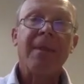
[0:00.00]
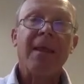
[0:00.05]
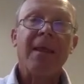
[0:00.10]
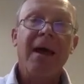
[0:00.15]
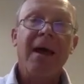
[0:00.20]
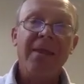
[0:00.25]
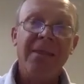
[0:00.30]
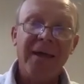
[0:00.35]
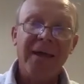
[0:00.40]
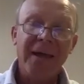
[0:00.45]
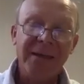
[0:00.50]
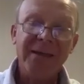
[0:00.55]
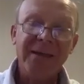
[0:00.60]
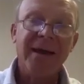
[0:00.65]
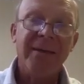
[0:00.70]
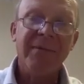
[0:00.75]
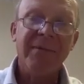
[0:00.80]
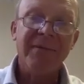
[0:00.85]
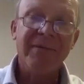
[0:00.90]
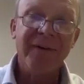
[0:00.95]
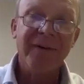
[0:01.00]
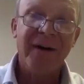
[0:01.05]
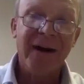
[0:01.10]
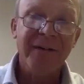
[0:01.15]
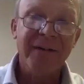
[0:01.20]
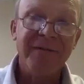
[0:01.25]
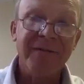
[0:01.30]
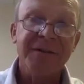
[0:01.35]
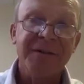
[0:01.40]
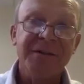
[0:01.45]
And then come the
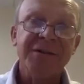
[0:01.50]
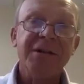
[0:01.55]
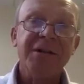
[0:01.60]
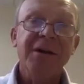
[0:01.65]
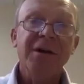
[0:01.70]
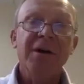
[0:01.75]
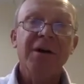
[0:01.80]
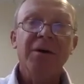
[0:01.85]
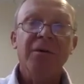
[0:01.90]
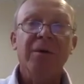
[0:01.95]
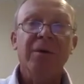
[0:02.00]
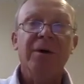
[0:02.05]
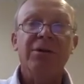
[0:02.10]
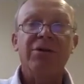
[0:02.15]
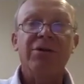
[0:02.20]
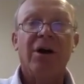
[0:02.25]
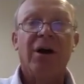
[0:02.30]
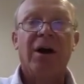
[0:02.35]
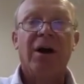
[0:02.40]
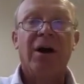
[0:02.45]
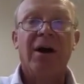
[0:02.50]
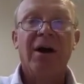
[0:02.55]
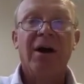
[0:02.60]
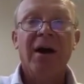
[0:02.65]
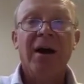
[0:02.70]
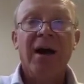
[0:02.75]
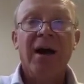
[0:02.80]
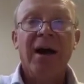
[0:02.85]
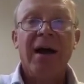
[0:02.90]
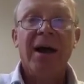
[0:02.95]
vivas, which are
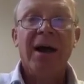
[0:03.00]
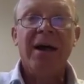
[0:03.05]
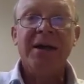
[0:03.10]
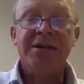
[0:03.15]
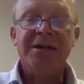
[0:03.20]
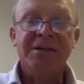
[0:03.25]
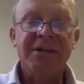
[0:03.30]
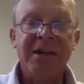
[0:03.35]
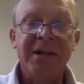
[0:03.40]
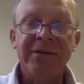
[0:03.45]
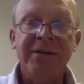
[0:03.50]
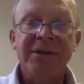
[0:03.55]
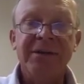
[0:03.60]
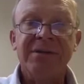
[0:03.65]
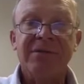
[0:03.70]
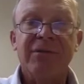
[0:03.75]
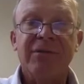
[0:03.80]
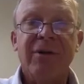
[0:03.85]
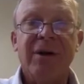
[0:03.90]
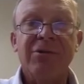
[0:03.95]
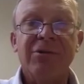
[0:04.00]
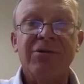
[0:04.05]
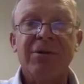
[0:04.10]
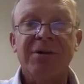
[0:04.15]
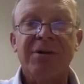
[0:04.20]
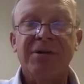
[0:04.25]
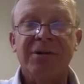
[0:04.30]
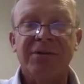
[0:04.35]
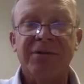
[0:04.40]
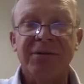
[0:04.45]
a series of
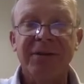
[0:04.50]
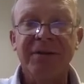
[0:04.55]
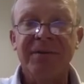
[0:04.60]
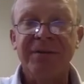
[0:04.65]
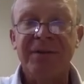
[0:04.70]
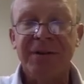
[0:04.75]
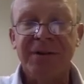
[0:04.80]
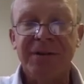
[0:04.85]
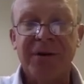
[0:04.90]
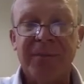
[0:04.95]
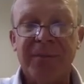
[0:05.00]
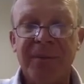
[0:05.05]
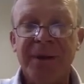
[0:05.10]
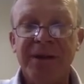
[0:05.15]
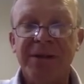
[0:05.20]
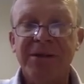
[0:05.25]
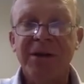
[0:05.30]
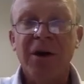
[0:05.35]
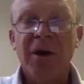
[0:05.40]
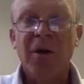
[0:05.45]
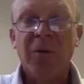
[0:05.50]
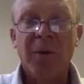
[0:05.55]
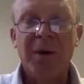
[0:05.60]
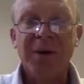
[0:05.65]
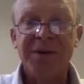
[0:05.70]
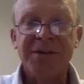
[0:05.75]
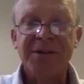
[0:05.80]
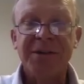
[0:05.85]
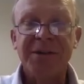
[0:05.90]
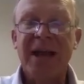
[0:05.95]
questions on different topics,
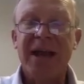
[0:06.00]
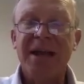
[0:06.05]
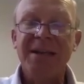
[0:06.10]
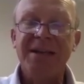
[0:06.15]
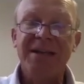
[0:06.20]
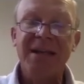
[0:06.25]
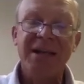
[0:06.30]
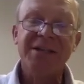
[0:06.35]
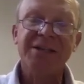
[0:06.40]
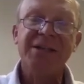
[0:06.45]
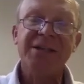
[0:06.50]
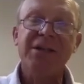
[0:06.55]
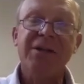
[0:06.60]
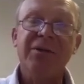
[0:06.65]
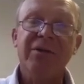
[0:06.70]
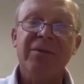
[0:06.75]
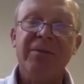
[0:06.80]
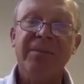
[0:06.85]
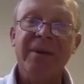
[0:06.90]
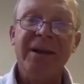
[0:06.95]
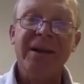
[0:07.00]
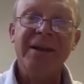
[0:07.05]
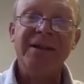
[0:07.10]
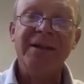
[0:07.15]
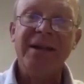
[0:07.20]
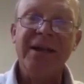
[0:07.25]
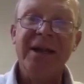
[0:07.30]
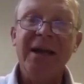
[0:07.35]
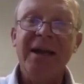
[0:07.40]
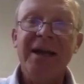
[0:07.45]
once again testing your
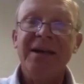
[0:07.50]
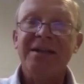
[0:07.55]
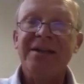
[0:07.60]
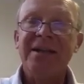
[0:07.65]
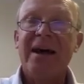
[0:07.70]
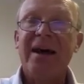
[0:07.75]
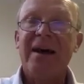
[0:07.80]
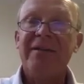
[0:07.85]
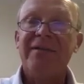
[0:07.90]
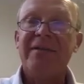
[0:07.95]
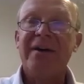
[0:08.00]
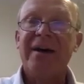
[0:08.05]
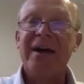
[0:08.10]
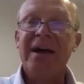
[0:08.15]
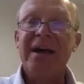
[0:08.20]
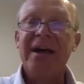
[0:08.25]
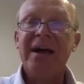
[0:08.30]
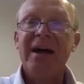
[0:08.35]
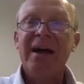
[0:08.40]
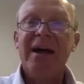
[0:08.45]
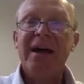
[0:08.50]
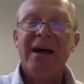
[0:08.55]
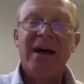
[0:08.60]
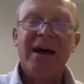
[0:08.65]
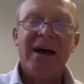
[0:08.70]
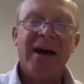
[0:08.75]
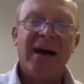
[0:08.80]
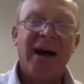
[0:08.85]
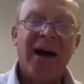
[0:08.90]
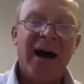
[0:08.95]
ability to have a
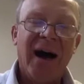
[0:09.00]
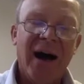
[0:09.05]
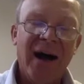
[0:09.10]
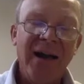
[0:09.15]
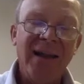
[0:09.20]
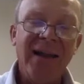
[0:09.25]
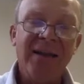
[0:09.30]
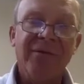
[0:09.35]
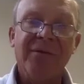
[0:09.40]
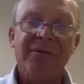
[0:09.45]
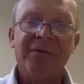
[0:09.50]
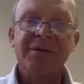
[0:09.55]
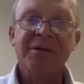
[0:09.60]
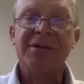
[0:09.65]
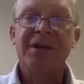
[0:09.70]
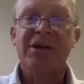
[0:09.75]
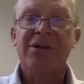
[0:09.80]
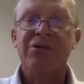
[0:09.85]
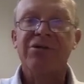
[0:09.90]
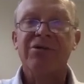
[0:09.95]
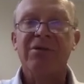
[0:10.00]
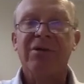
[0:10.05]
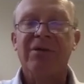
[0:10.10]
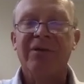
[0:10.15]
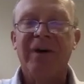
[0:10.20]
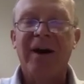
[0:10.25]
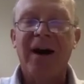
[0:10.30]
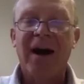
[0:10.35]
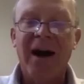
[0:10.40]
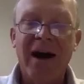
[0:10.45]
high-level discussion of
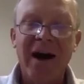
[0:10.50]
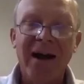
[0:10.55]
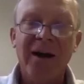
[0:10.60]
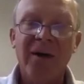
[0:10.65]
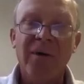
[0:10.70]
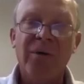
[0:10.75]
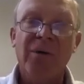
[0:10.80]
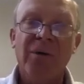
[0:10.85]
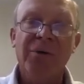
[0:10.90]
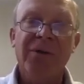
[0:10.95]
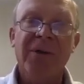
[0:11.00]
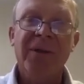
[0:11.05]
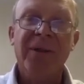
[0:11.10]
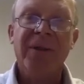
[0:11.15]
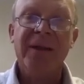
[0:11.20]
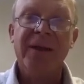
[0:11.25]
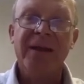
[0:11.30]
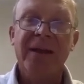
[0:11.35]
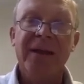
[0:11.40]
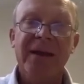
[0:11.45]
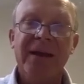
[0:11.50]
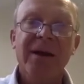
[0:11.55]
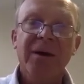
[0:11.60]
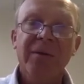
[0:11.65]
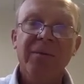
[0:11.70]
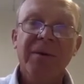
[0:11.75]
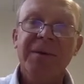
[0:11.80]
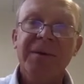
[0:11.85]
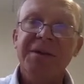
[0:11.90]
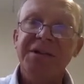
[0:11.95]
higher-order thinking
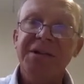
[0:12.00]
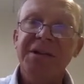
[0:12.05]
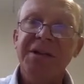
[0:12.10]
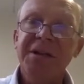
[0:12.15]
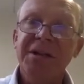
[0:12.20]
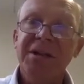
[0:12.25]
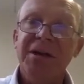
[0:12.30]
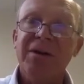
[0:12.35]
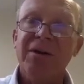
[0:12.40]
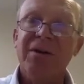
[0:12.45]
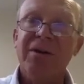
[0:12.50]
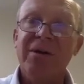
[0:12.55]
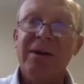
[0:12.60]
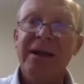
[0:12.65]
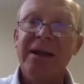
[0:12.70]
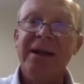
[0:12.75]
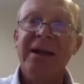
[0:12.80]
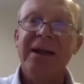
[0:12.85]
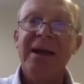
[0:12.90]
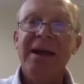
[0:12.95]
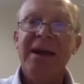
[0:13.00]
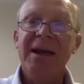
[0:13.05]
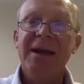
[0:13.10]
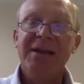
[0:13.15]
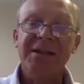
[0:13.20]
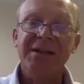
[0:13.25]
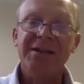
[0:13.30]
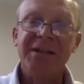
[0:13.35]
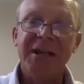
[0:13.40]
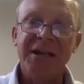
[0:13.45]
with a senior colleague
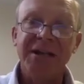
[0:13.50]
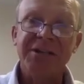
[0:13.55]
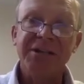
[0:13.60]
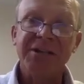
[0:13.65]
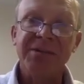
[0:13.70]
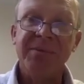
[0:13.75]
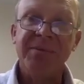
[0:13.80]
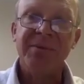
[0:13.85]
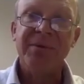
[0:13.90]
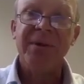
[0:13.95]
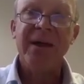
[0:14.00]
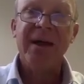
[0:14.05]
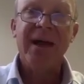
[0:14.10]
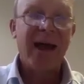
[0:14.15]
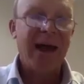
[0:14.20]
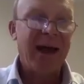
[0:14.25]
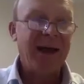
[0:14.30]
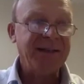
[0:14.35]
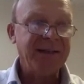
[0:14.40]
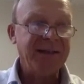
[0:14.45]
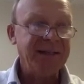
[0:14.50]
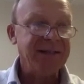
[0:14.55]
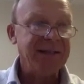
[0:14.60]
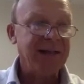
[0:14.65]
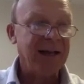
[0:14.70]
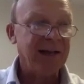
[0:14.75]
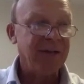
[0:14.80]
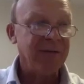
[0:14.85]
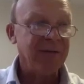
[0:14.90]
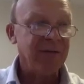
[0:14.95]
in a sensible and
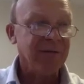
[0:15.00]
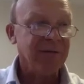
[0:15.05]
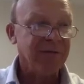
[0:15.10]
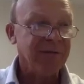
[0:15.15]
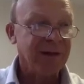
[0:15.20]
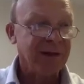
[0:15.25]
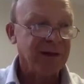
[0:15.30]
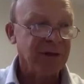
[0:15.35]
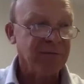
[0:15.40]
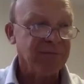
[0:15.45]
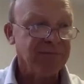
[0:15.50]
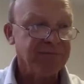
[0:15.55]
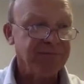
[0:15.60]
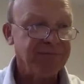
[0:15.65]
intelligent fashion.